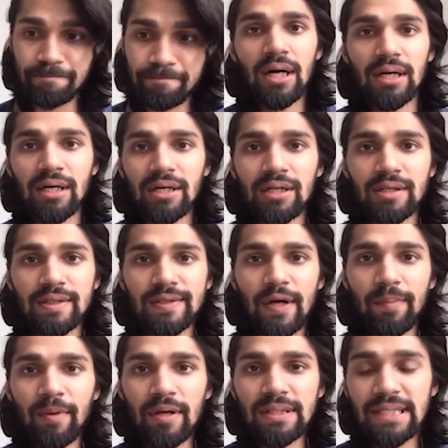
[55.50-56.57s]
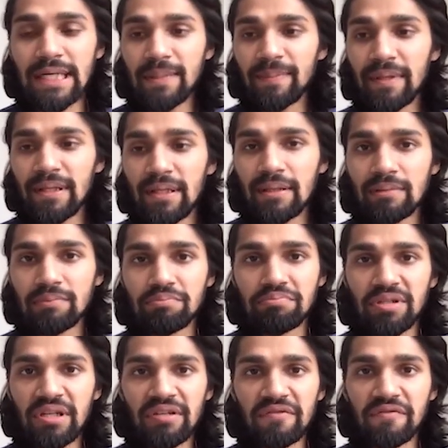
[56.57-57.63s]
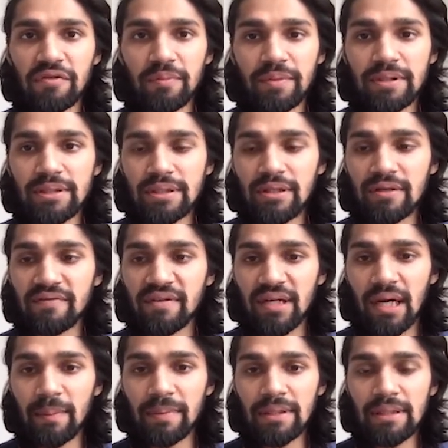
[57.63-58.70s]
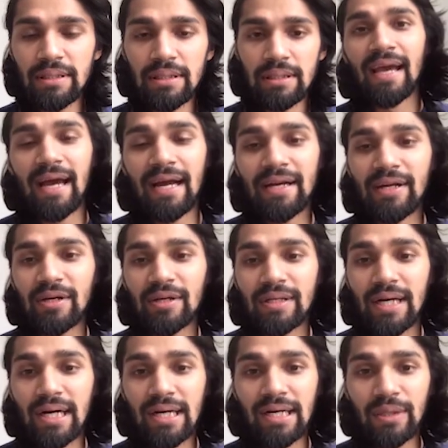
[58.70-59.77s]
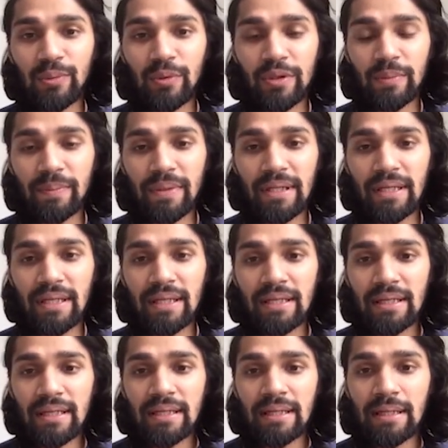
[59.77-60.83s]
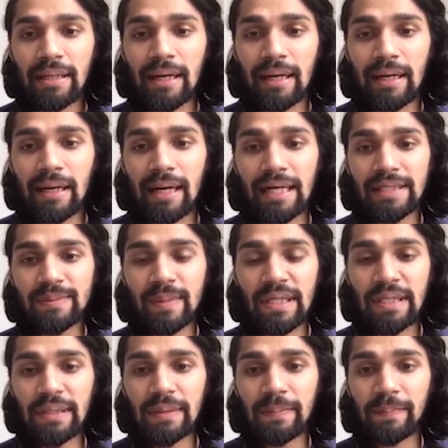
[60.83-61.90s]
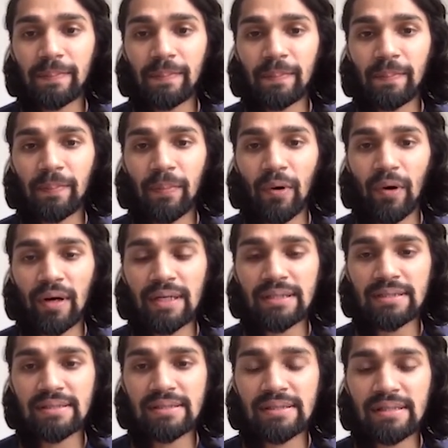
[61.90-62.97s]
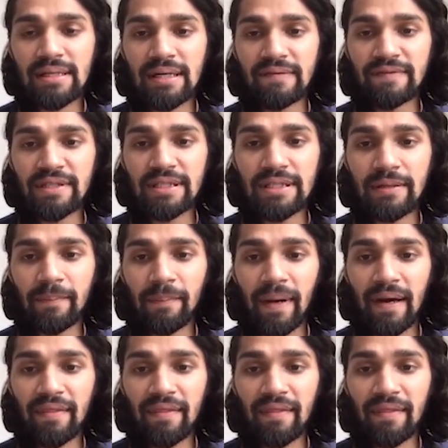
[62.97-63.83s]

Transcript: Your stop loss can be 3 to 4% of your capital, and your target would be as many points covered by